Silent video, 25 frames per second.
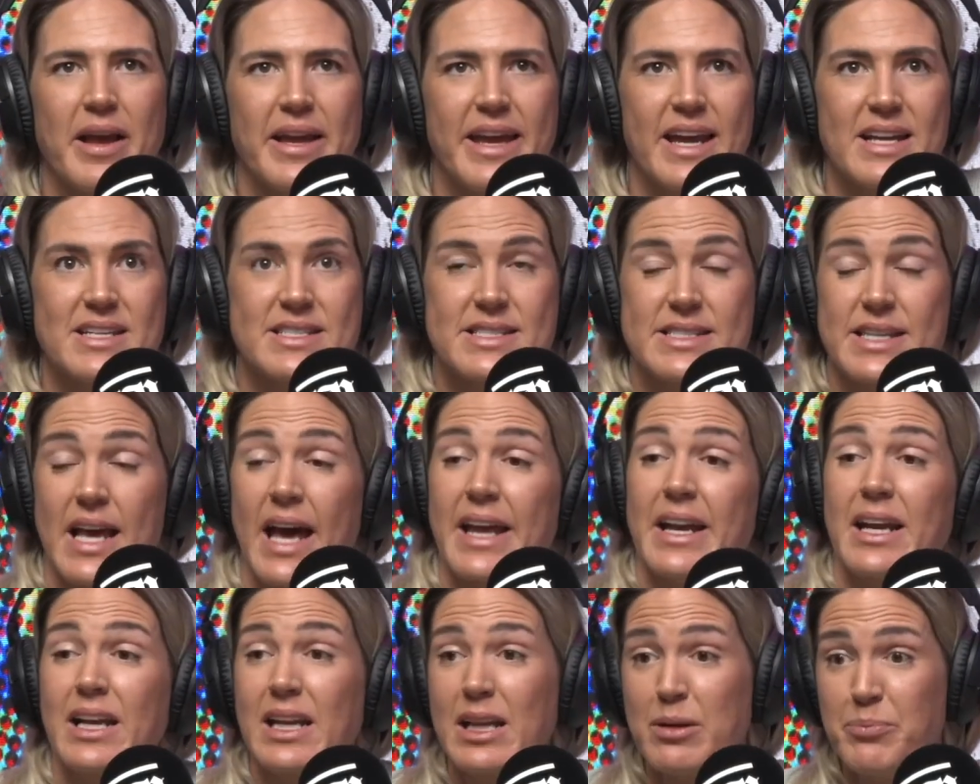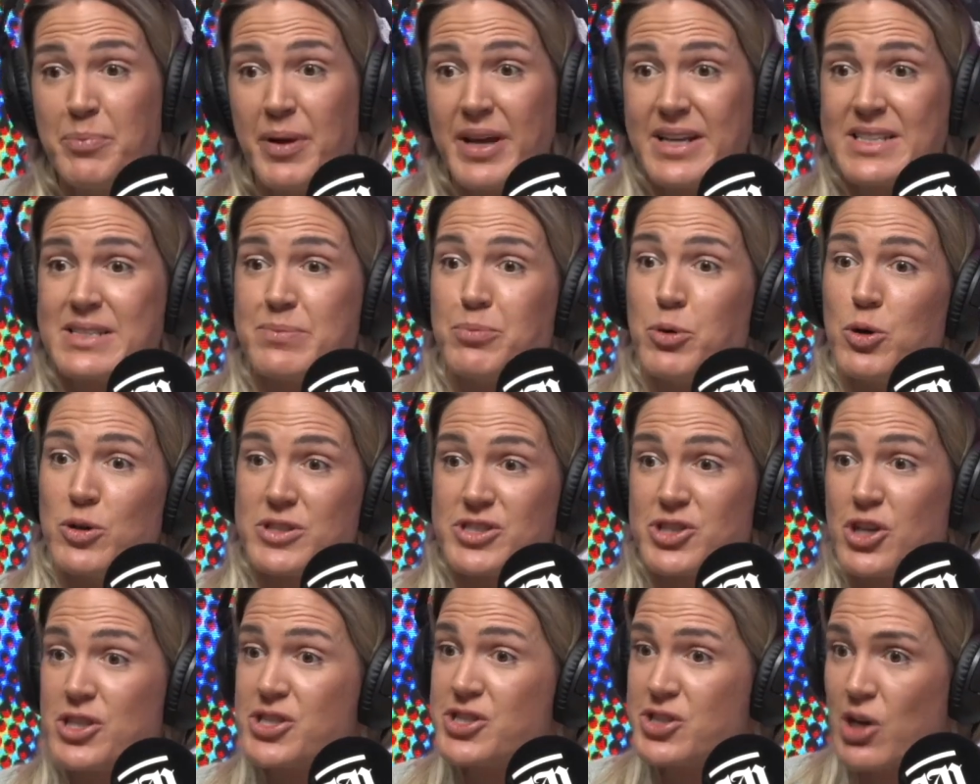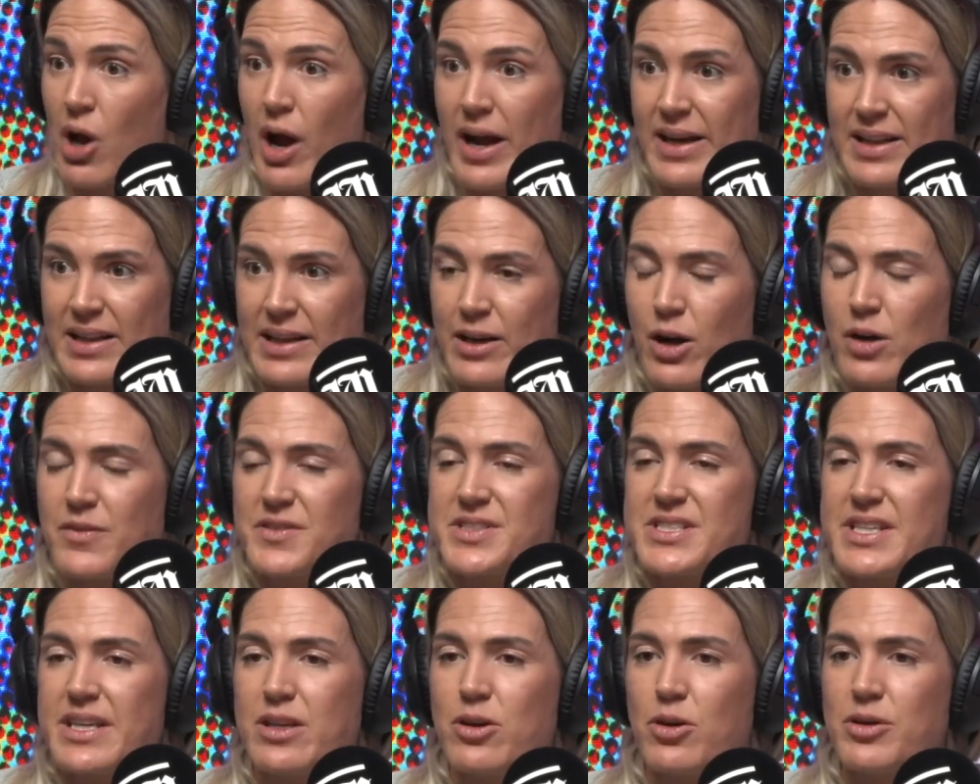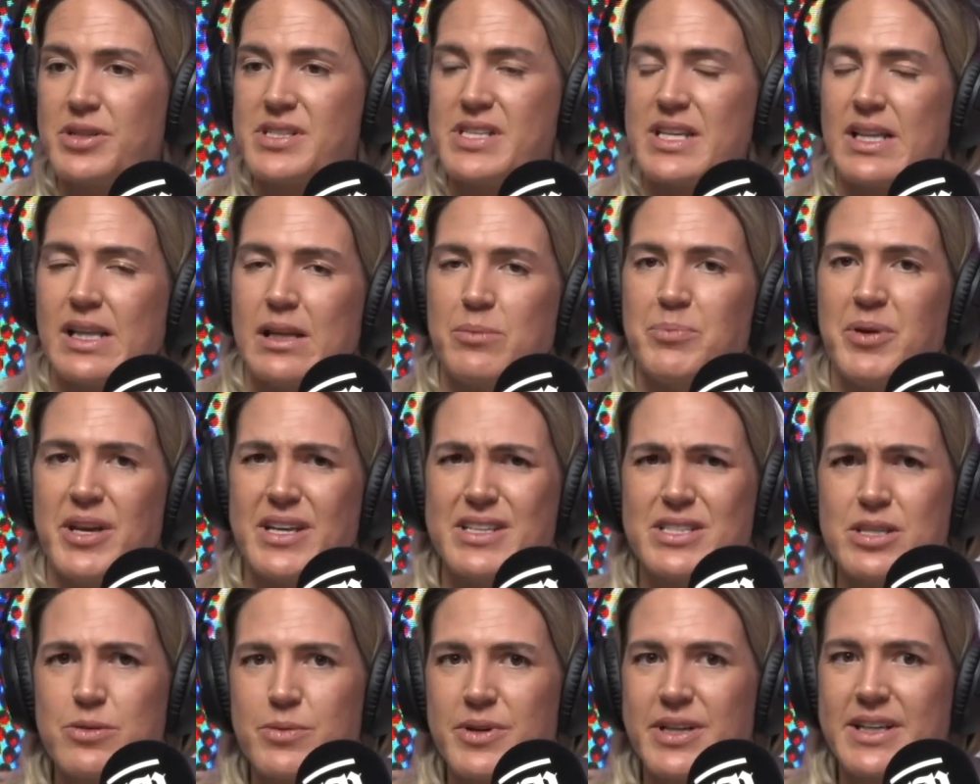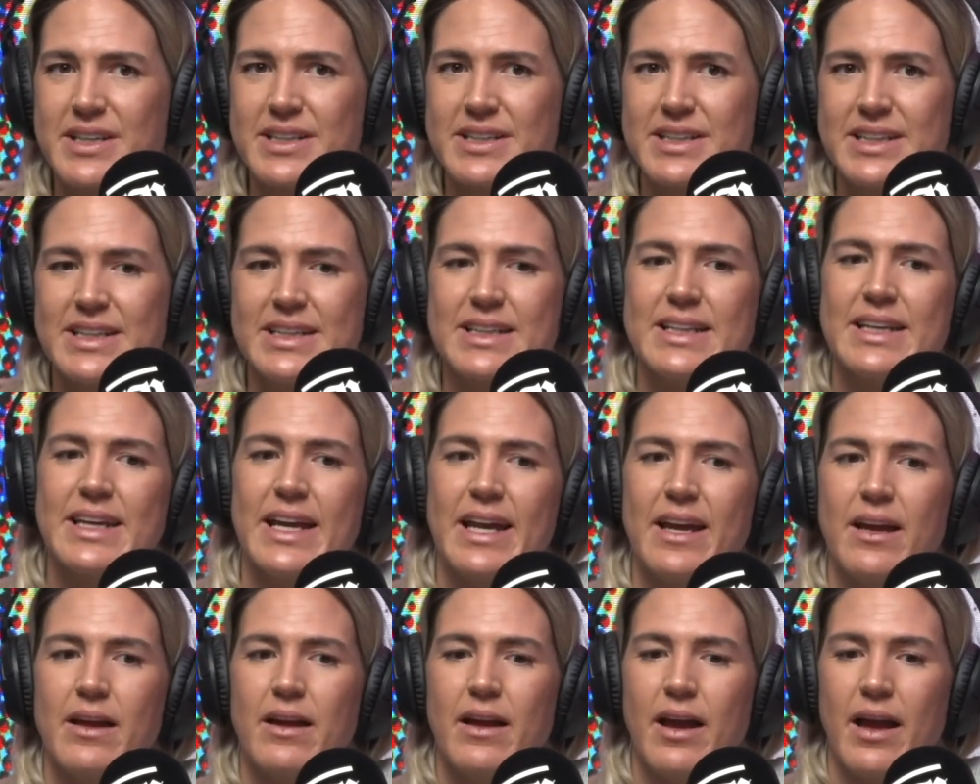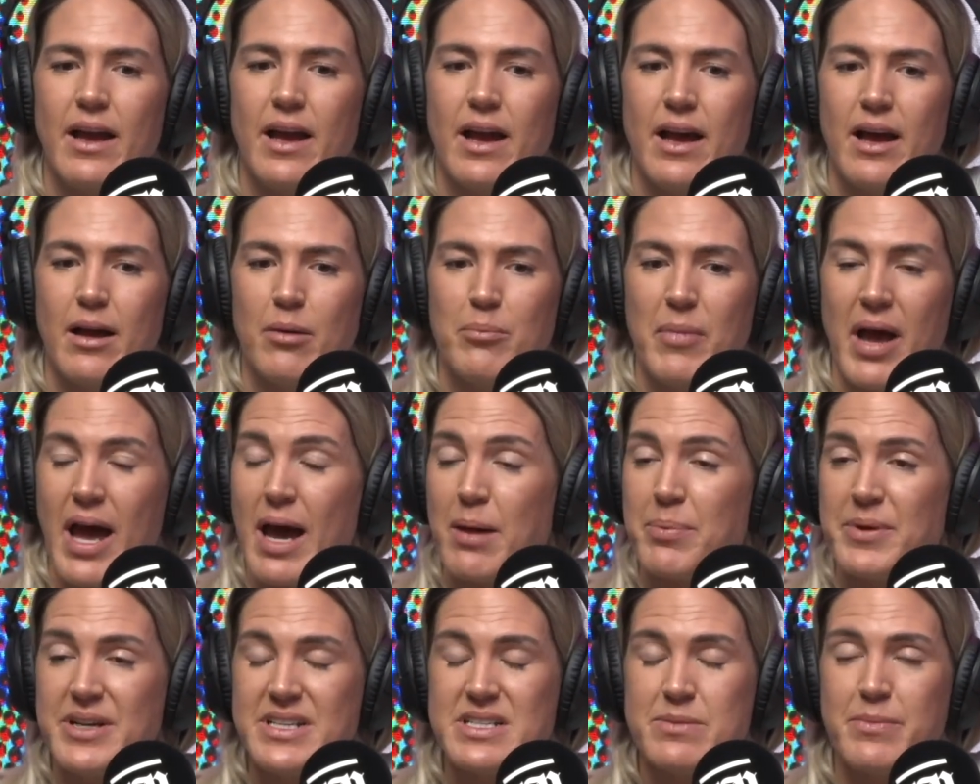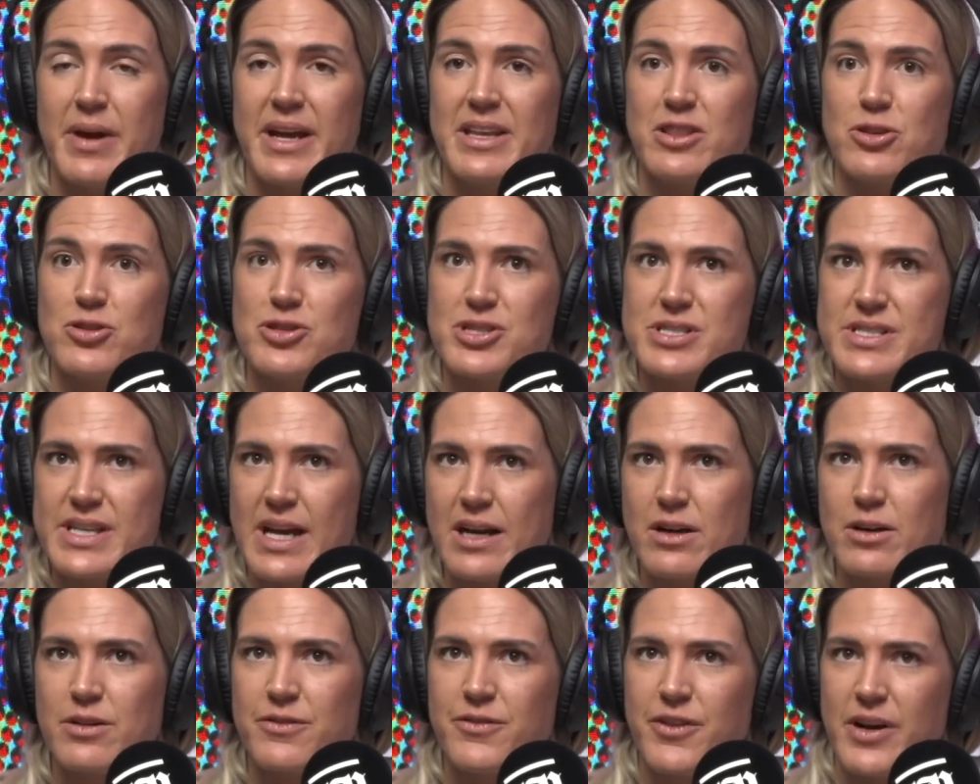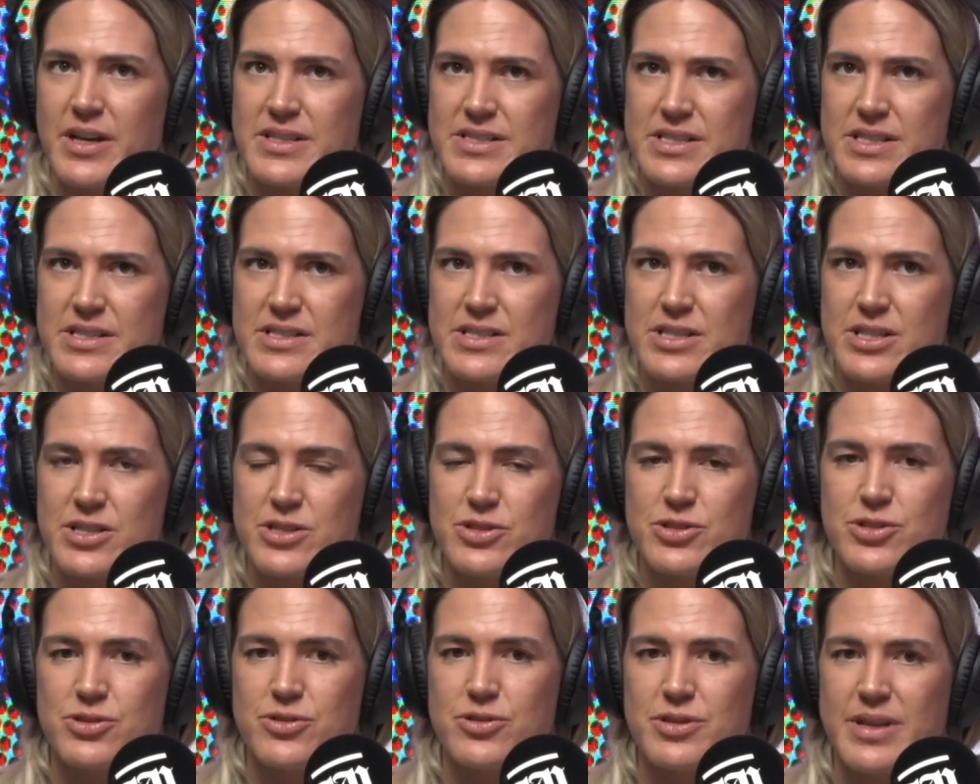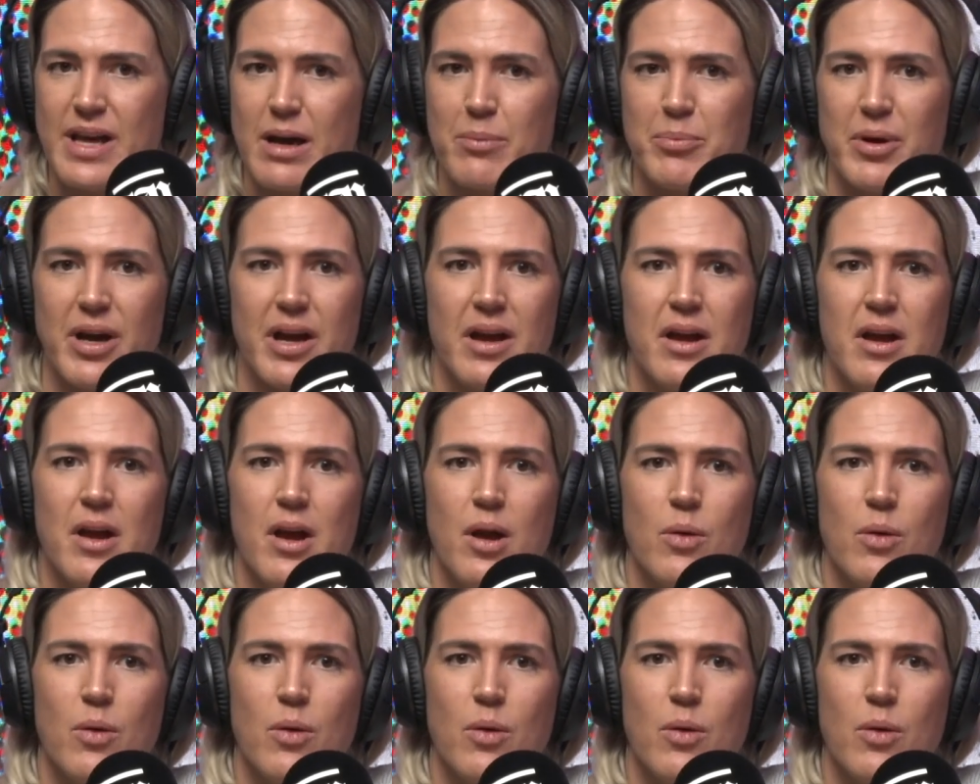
I guess, an Olympic sport? So cycling, obviously going to the Olympics, you were clearly happy to make those sacrifices to do that. But